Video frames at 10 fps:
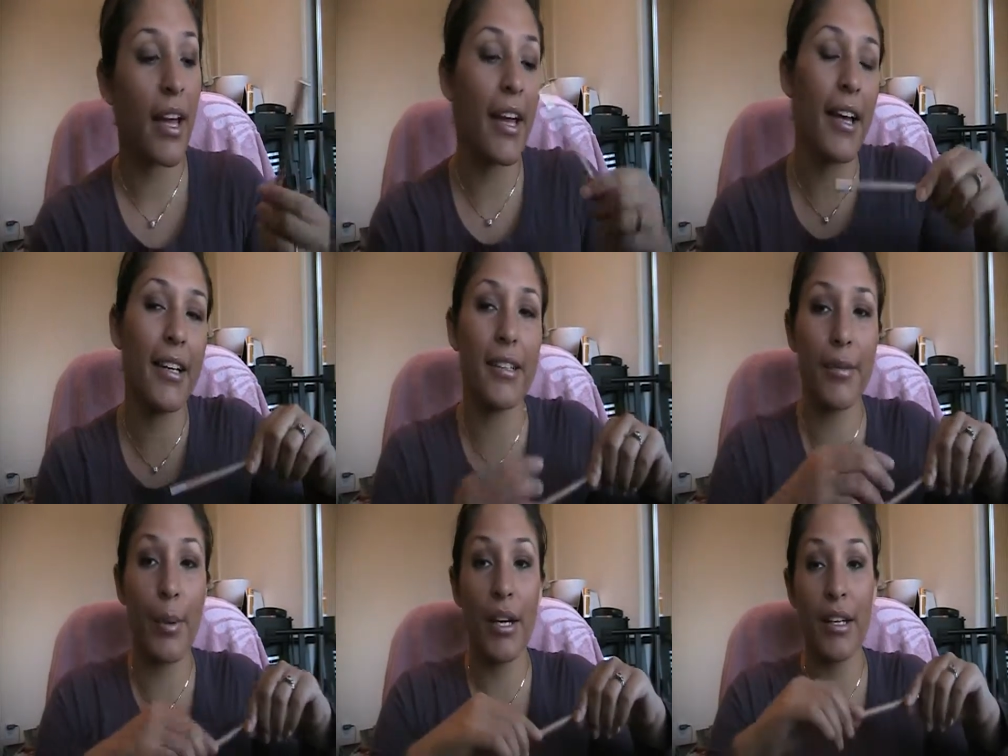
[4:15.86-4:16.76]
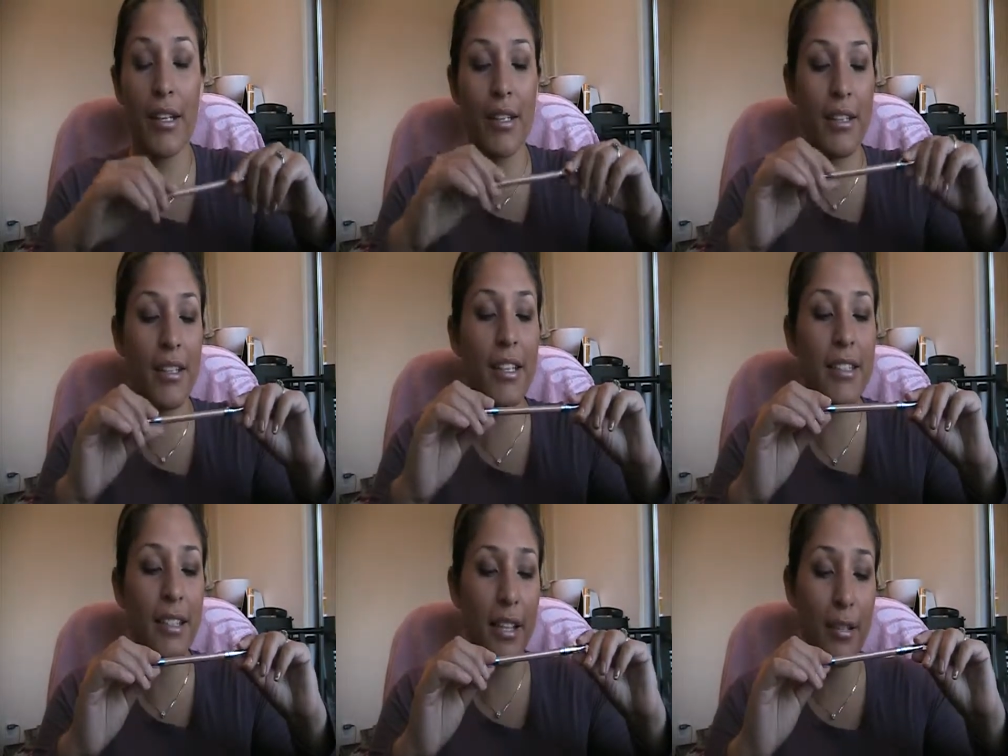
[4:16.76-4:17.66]
And my
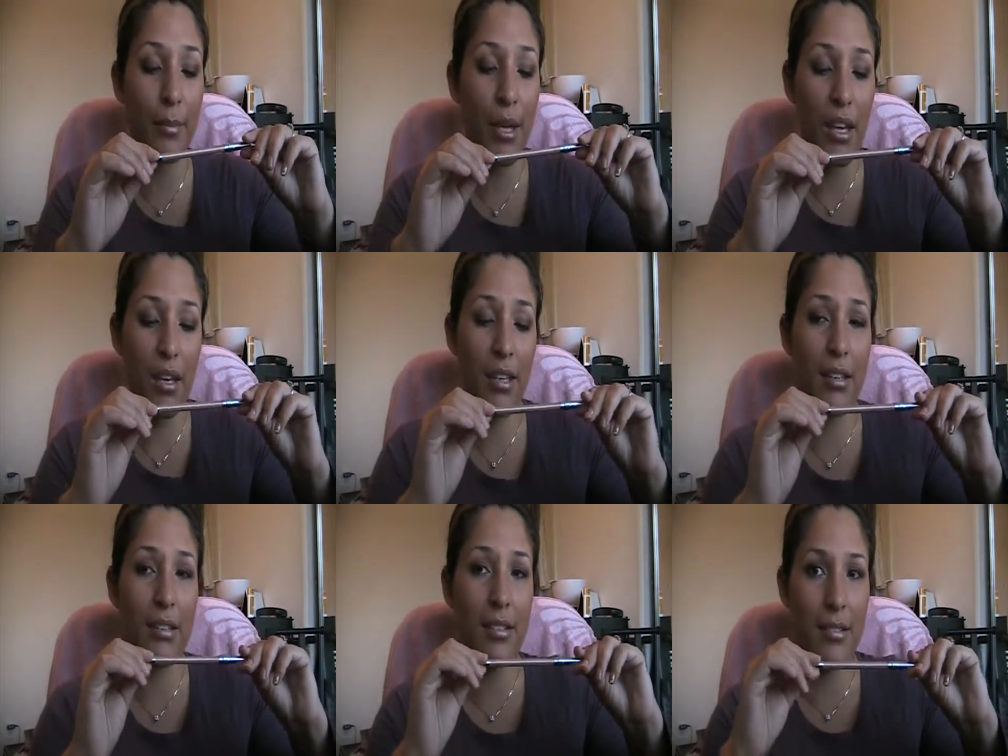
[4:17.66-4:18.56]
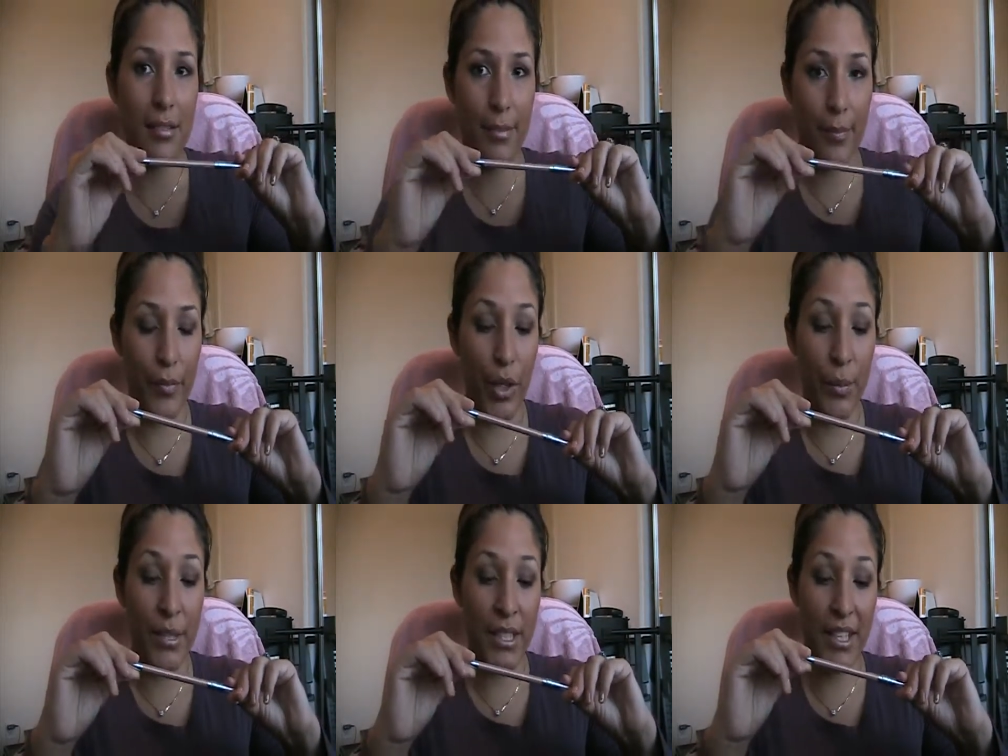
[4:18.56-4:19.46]
next item is
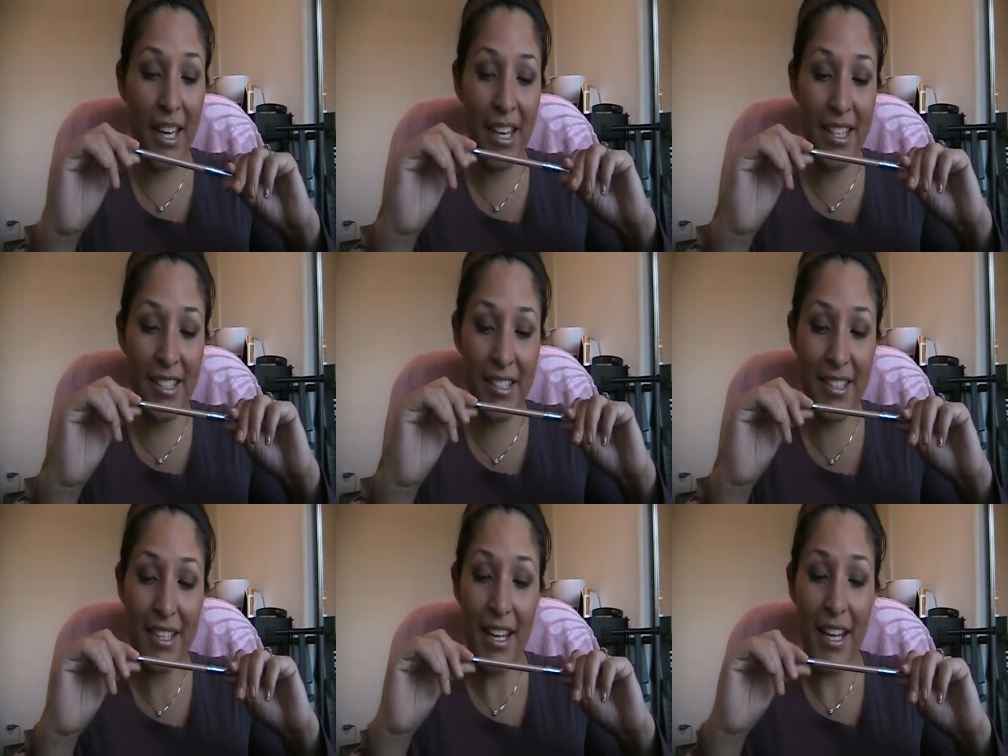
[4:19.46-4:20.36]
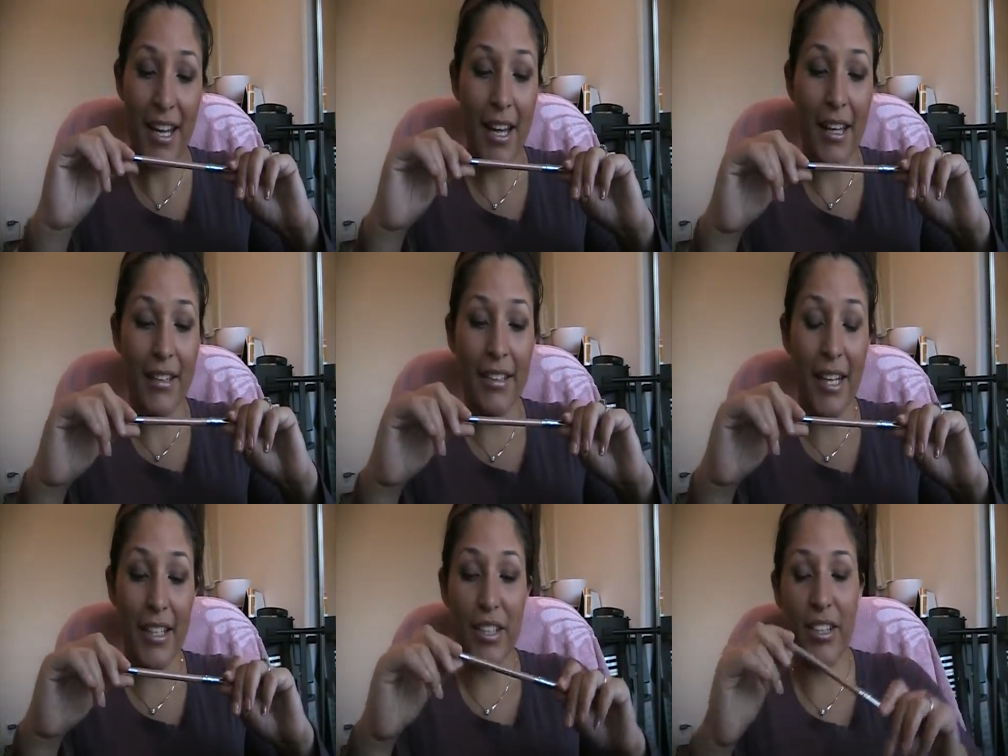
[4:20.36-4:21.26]
Urban Decay's
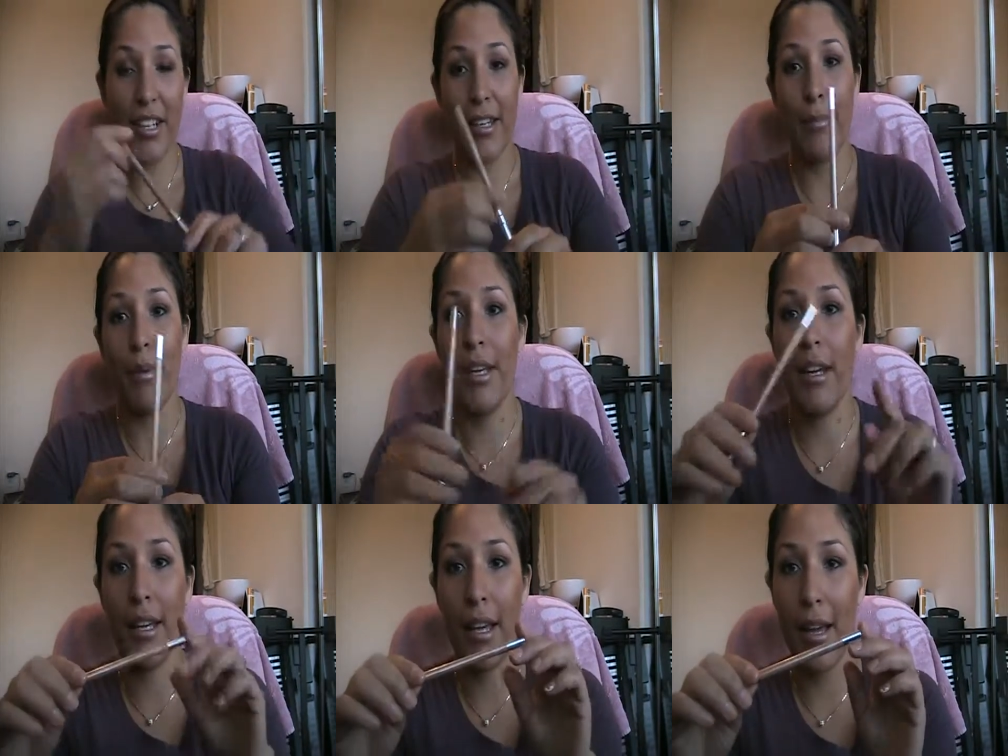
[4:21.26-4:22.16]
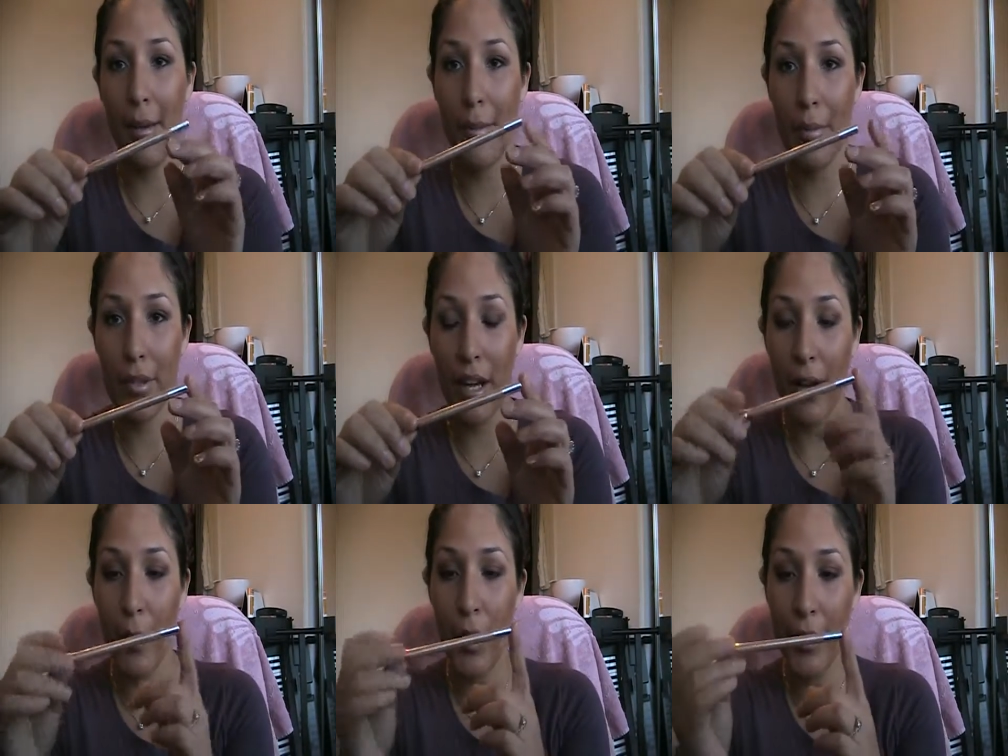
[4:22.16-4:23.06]
liner in Midnight Cab
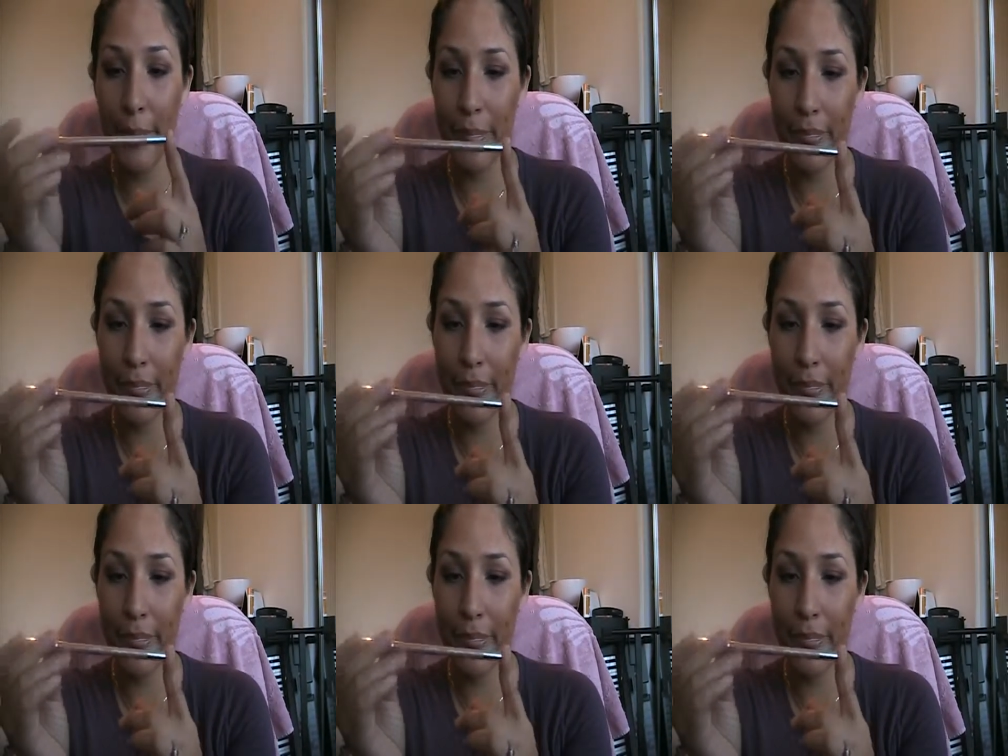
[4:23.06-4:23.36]
Cowboy.